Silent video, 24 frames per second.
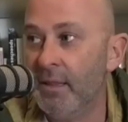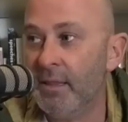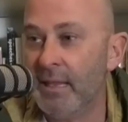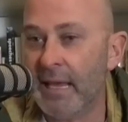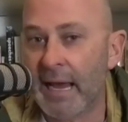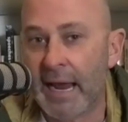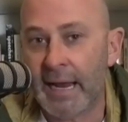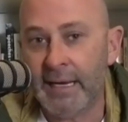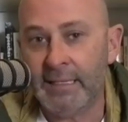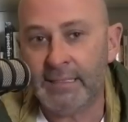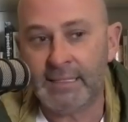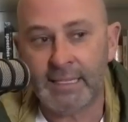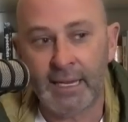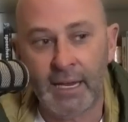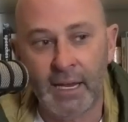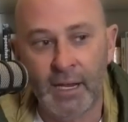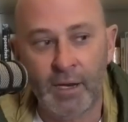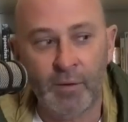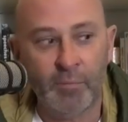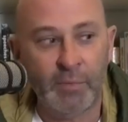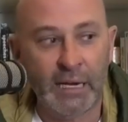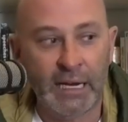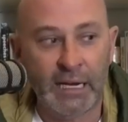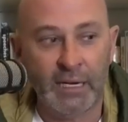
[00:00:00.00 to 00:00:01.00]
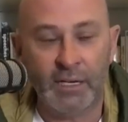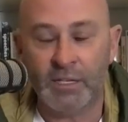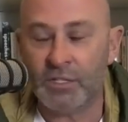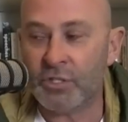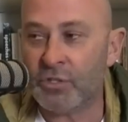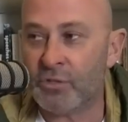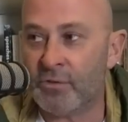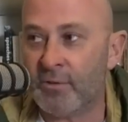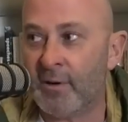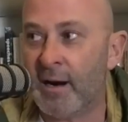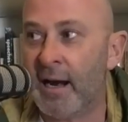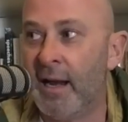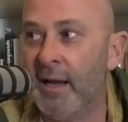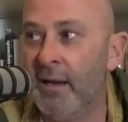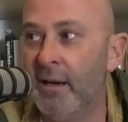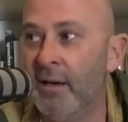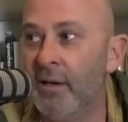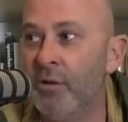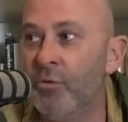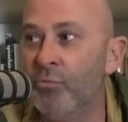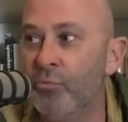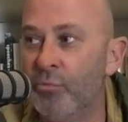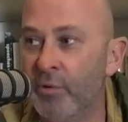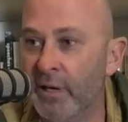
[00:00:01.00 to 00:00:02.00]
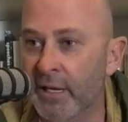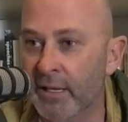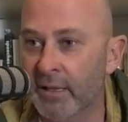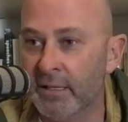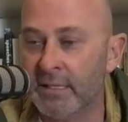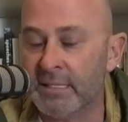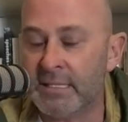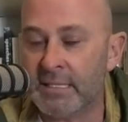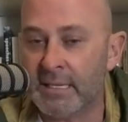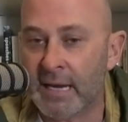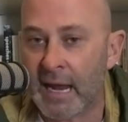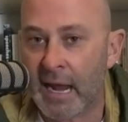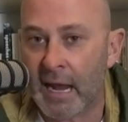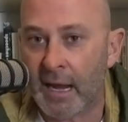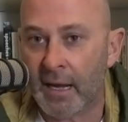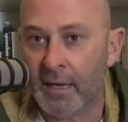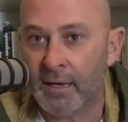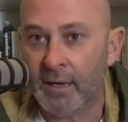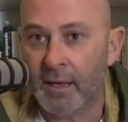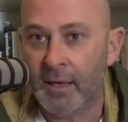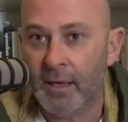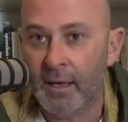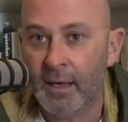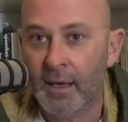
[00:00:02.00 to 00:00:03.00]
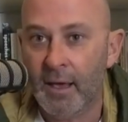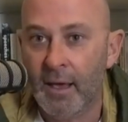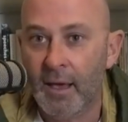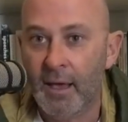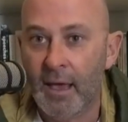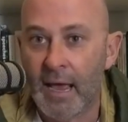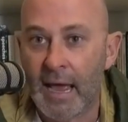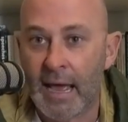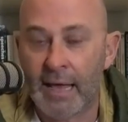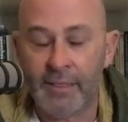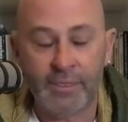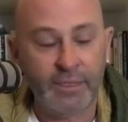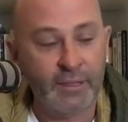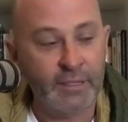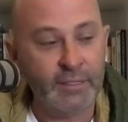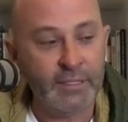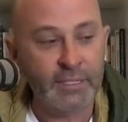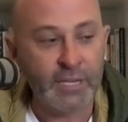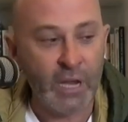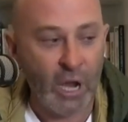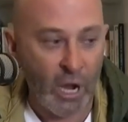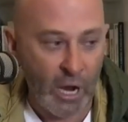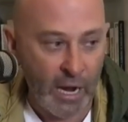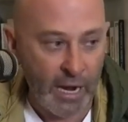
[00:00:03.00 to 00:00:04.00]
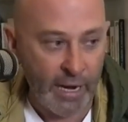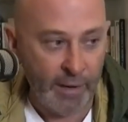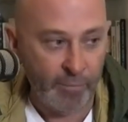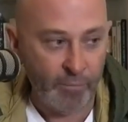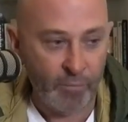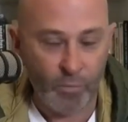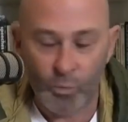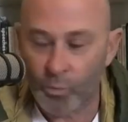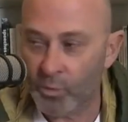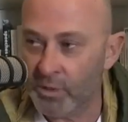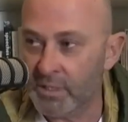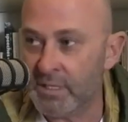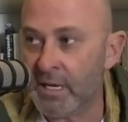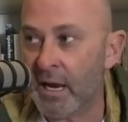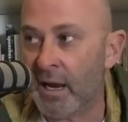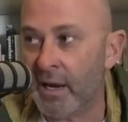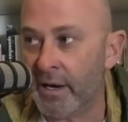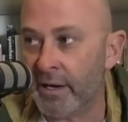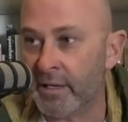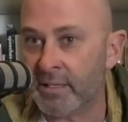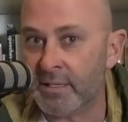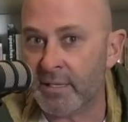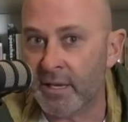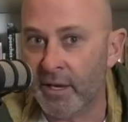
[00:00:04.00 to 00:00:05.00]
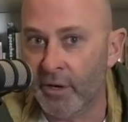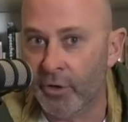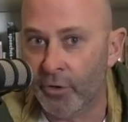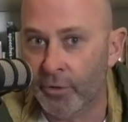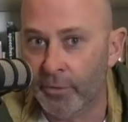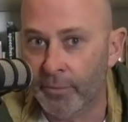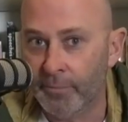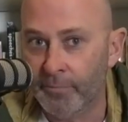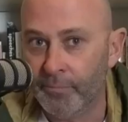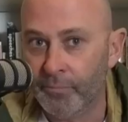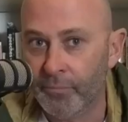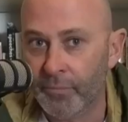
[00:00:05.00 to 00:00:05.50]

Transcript: The A-team in Australian real estate at the time was Hunters Hill.